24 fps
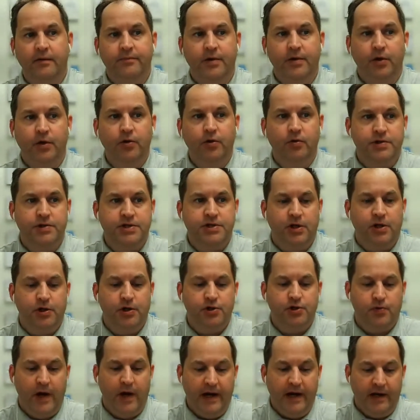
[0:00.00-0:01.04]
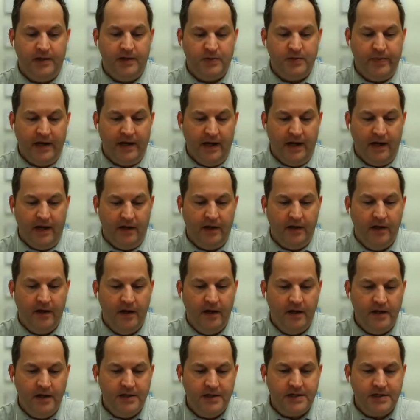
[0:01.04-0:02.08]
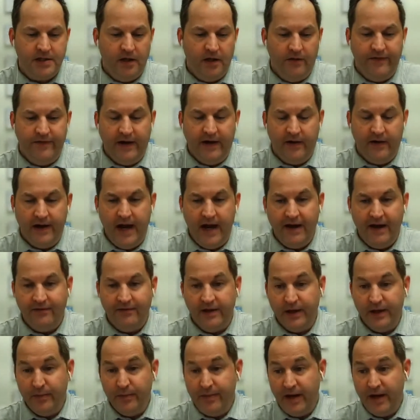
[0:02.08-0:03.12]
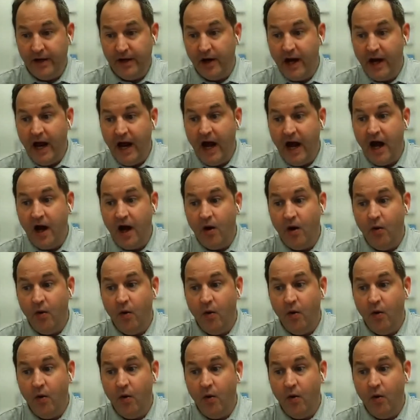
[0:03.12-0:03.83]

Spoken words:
Google search rankings being still very heavily dependent on how